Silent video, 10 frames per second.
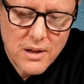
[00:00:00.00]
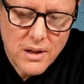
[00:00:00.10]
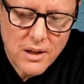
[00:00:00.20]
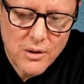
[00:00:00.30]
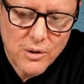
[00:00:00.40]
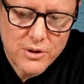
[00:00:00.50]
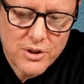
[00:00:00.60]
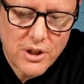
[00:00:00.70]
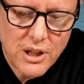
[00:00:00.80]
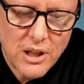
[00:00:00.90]
He can hold his
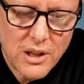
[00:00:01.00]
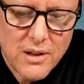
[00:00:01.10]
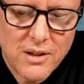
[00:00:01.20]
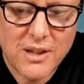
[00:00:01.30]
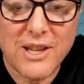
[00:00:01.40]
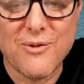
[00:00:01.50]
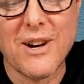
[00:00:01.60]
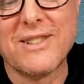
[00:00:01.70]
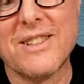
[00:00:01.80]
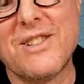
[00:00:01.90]
cookie. Look, he
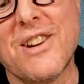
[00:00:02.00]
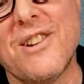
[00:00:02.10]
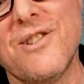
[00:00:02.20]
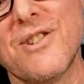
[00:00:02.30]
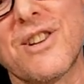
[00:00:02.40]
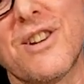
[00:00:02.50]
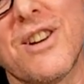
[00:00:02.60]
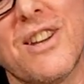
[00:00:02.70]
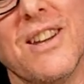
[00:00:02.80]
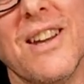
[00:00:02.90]
wants to share you a
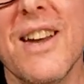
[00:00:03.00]
cookie.